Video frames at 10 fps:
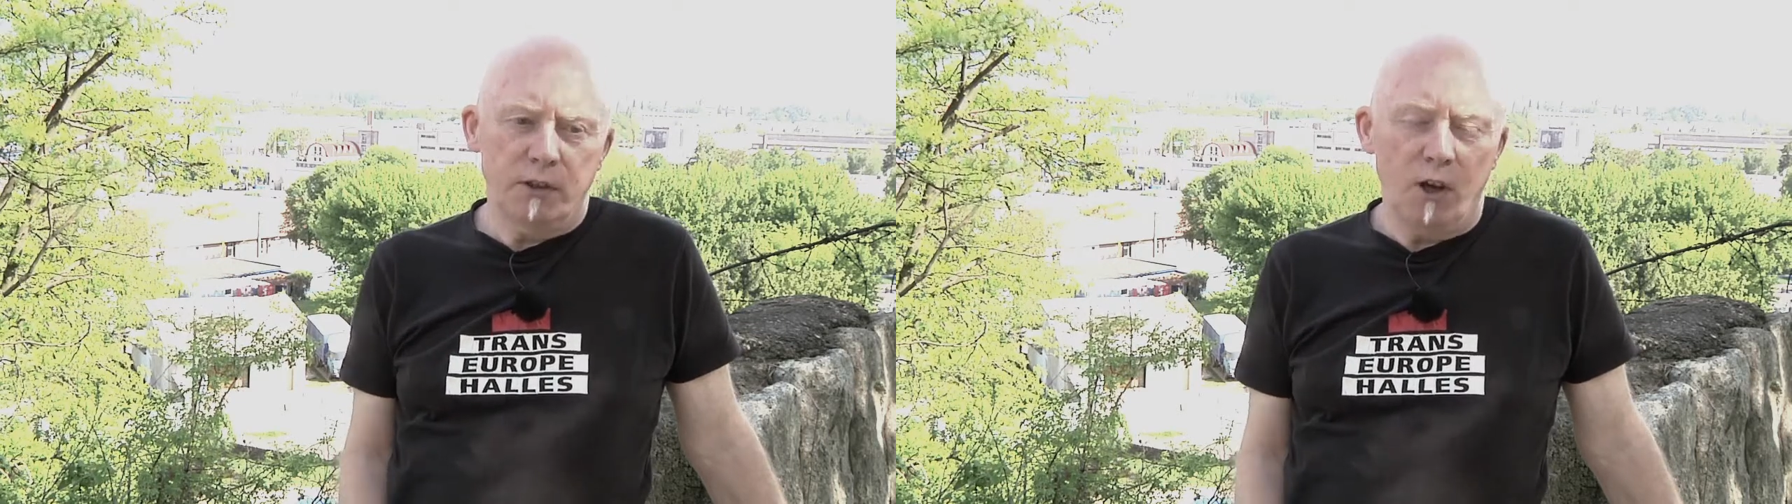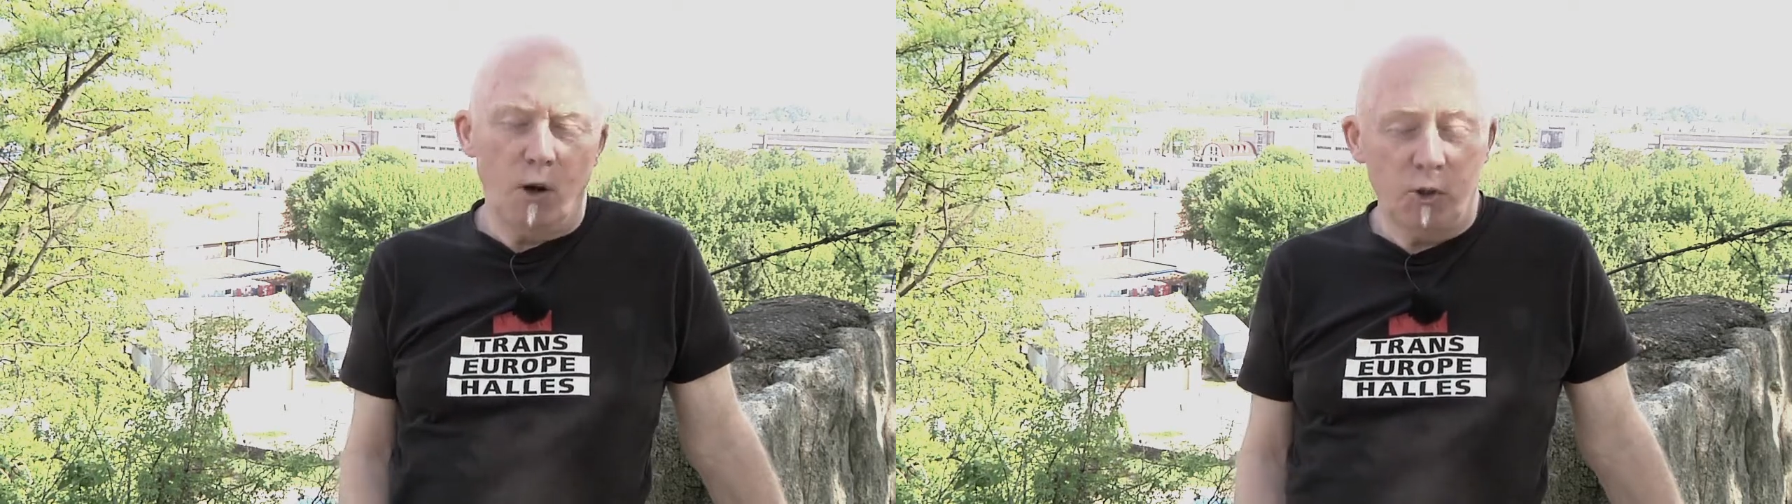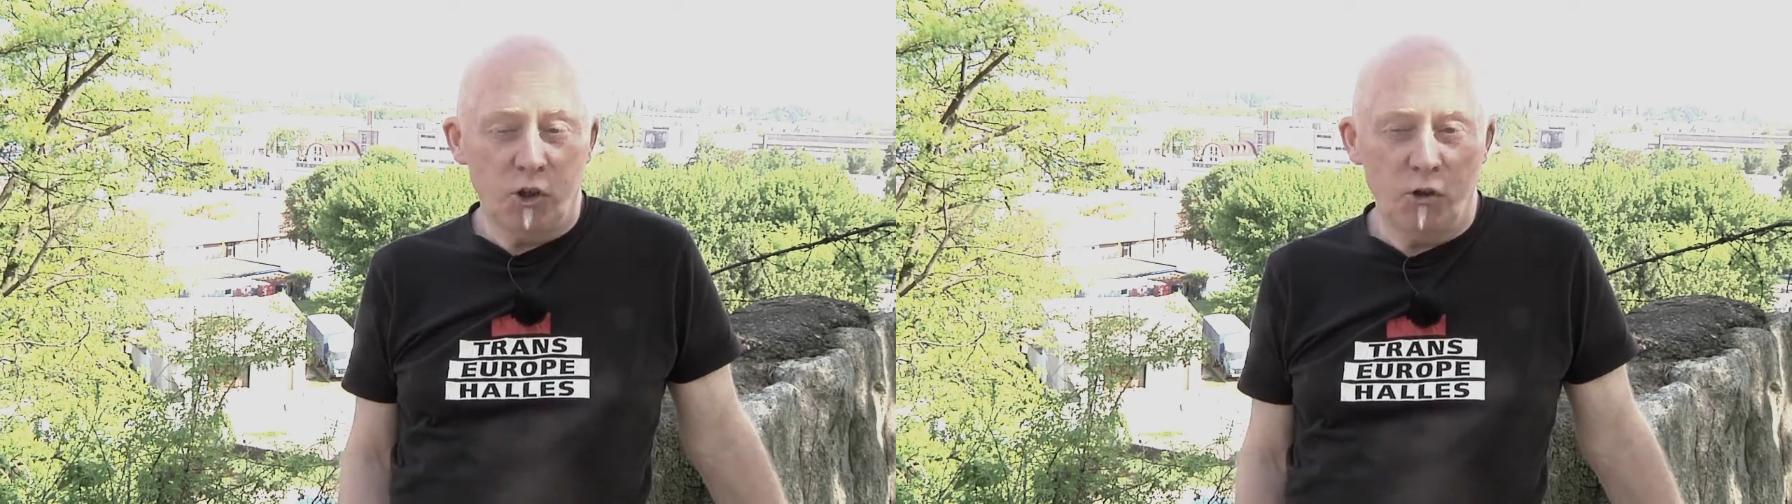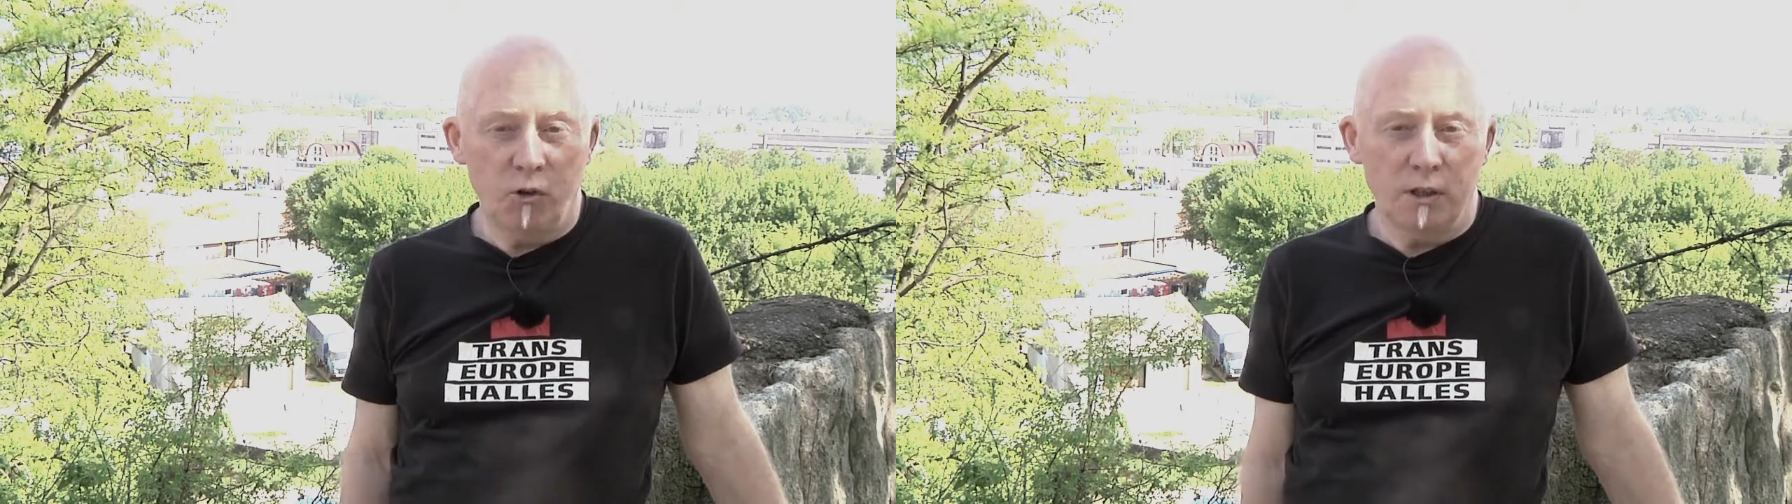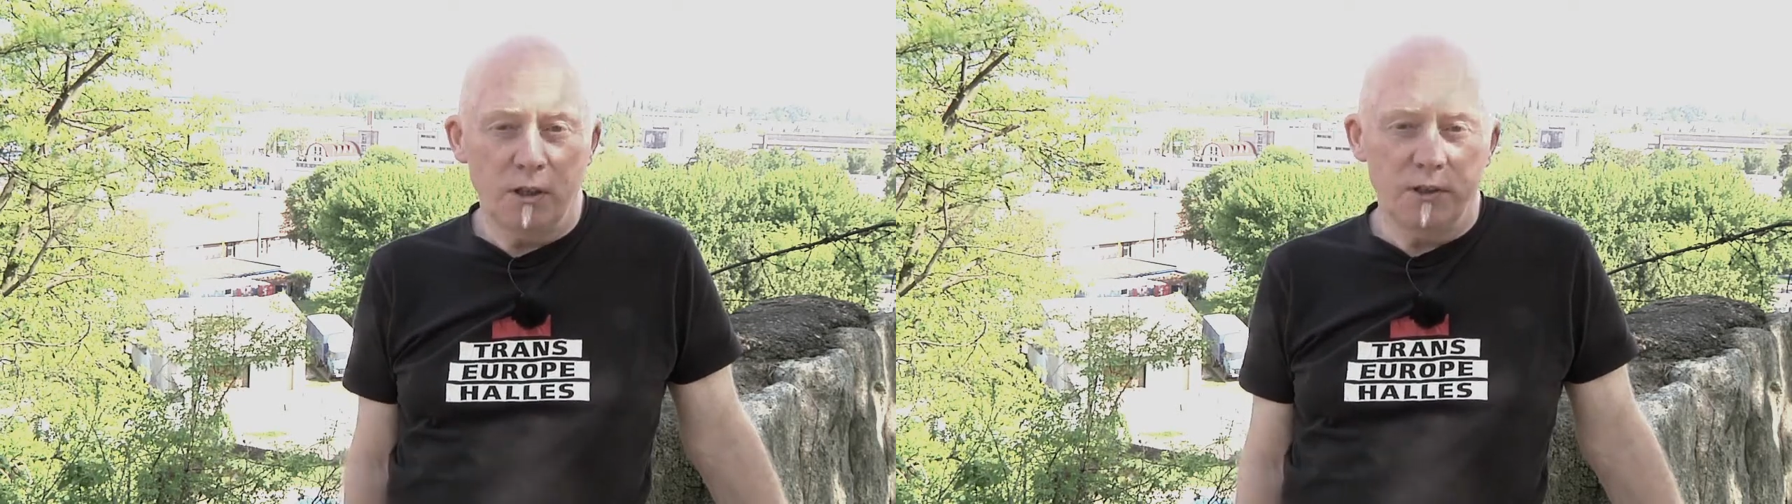the
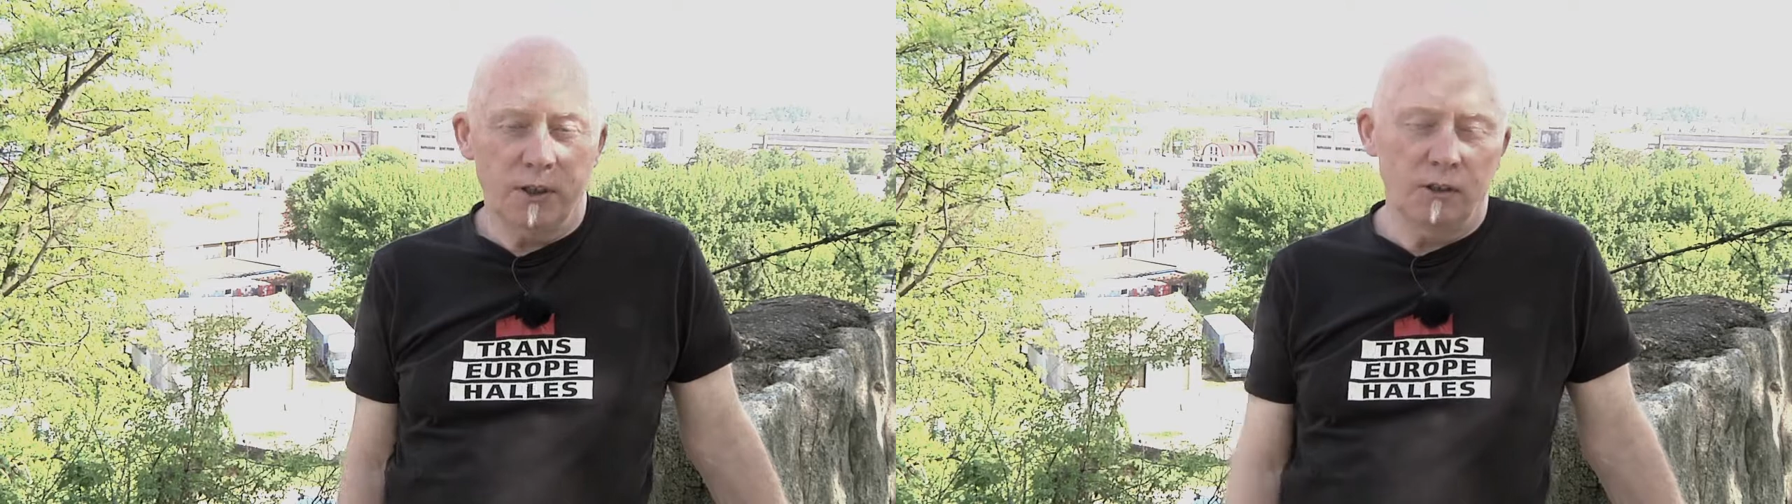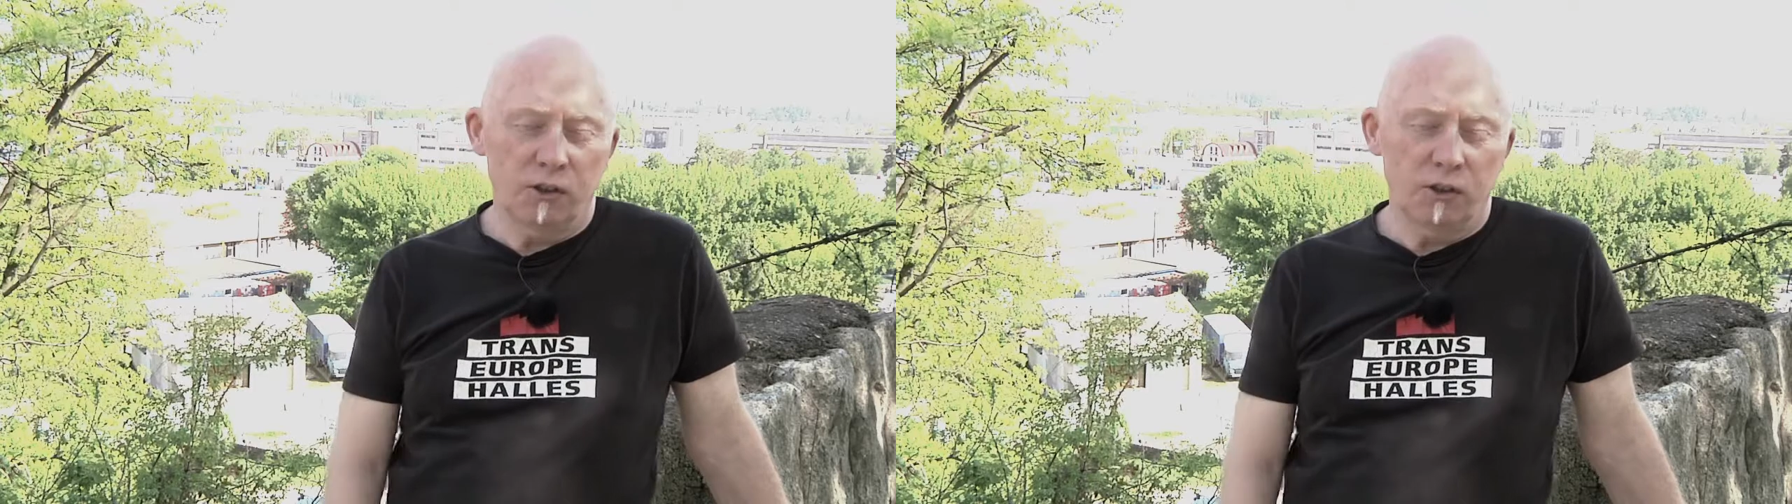opportunities and the